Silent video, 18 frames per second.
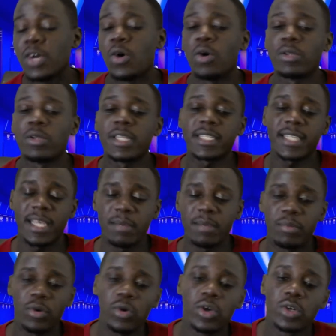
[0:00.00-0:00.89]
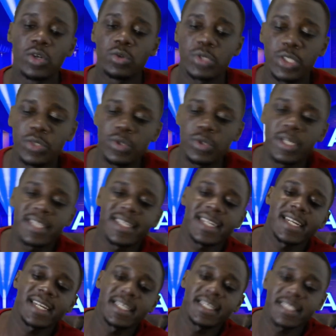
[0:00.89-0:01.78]
on the table to see to it
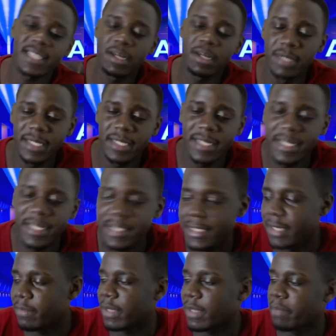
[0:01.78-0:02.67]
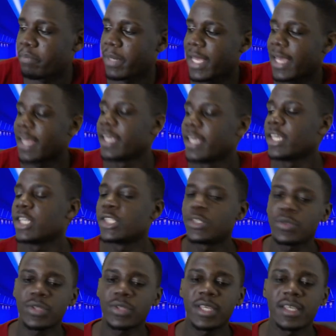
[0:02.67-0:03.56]
that Leicester really gets them the player.
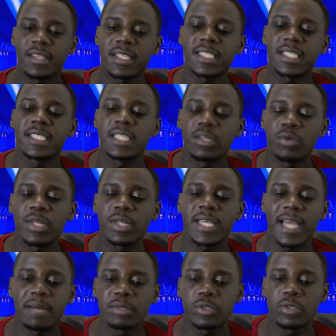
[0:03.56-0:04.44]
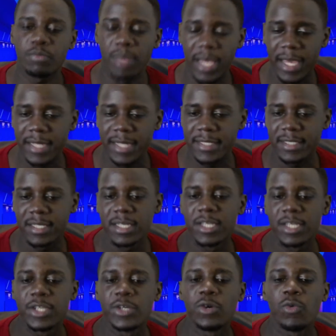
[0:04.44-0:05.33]
Do you think this deal will come to bed?
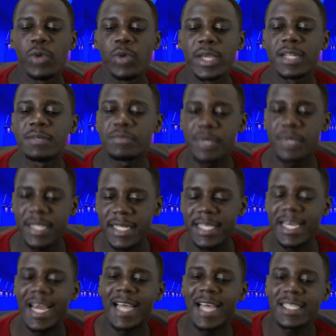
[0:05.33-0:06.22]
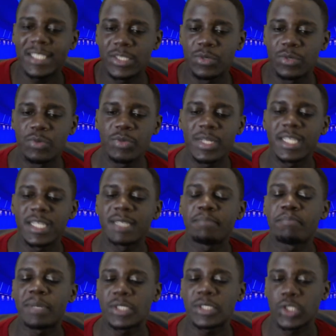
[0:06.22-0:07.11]
Will Arsenal really
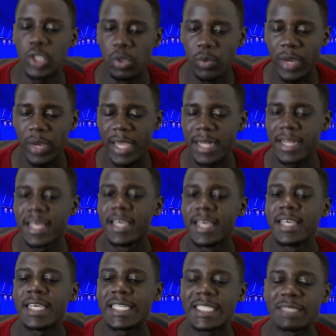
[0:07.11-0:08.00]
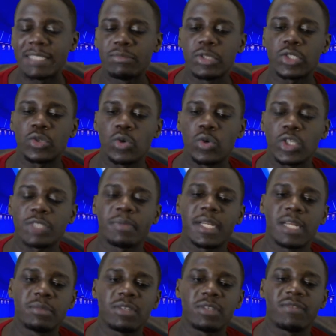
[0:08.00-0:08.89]
persuade a team which goes by
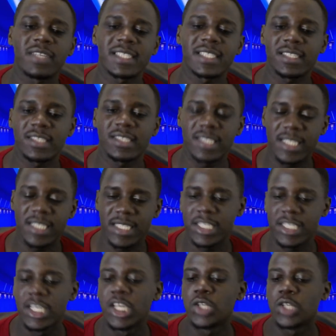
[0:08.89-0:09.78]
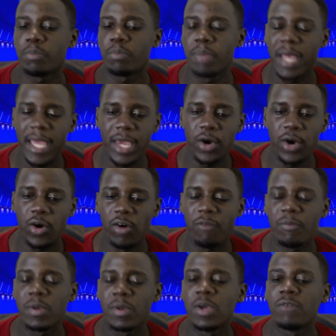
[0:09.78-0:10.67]
names of Leicester City to pay
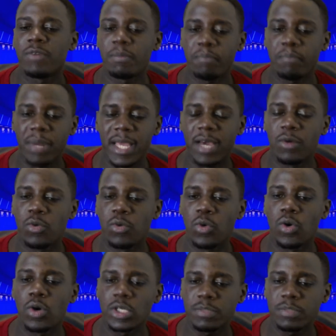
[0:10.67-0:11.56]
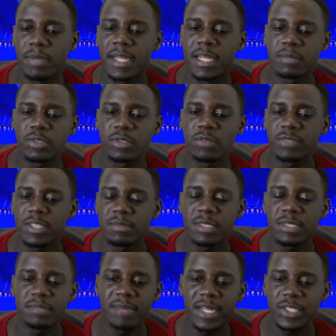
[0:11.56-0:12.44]
off for a player who goes by names of
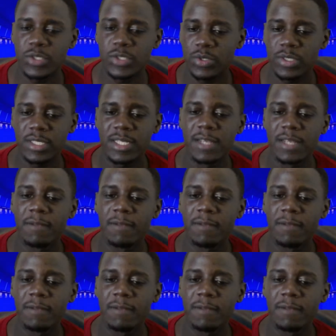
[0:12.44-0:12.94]
James Maddison?